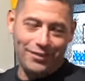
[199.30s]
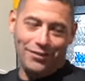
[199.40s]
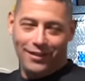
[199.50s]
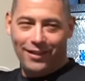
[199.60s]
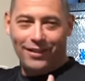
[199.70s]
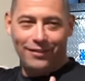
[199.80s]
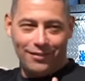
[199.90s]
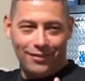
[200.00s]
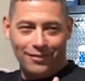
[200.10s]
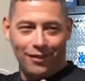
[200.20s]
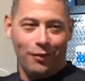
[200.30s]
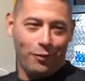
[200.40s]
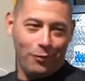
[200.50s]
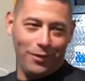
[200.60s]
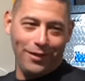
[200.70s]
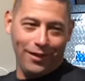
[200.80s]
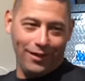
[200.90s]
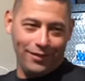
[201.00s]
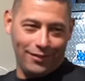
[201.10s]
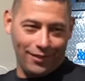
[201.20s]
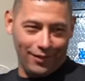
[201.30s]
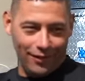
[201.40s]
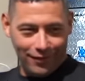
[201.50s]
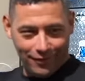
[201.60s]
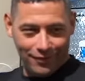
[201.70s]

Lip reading: So that gives us the whole weekend to